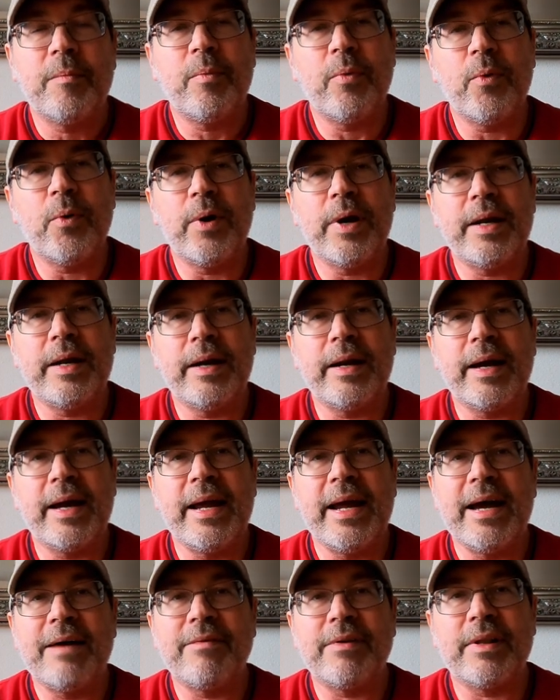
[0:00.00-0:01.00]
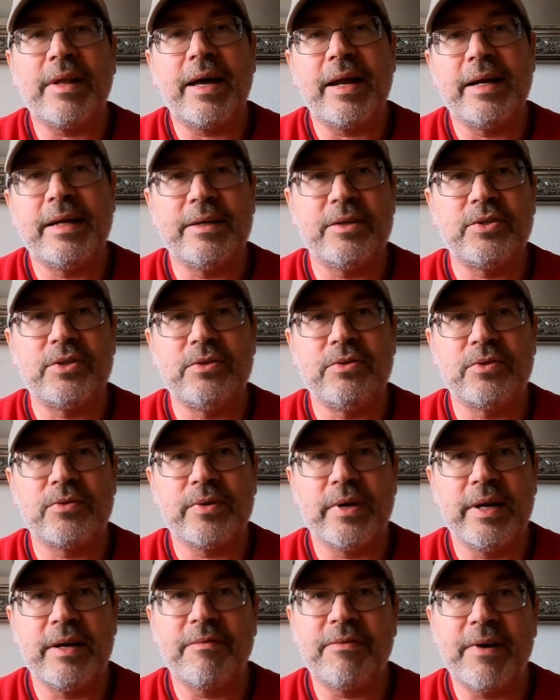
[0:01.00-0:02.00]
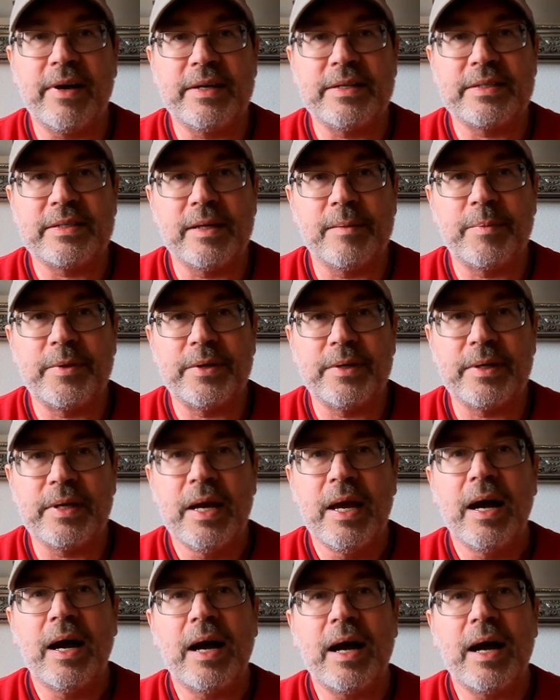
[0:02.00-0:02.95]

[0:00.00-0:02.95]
Boy, did I have a lot of issues trying to find something.